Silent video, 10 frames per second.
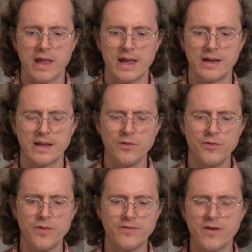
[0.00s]
And even
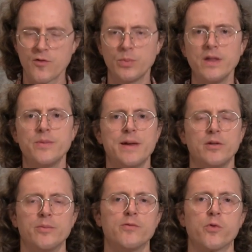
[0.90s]
if you've never played the
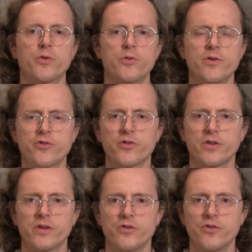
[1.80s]
mandolin before and are
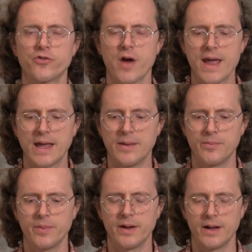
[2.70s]
interested in trying it,
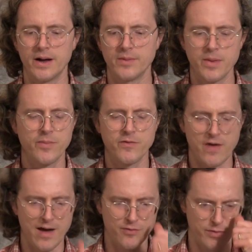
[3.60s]
but maybe if
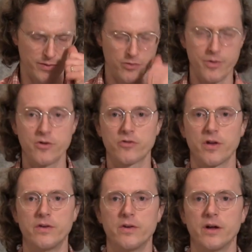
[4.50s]
you have some experience
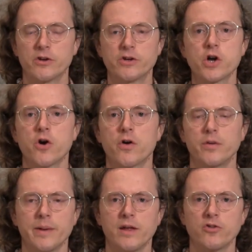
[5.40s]
on guitar
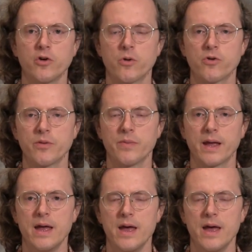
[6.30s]
or banjo or something,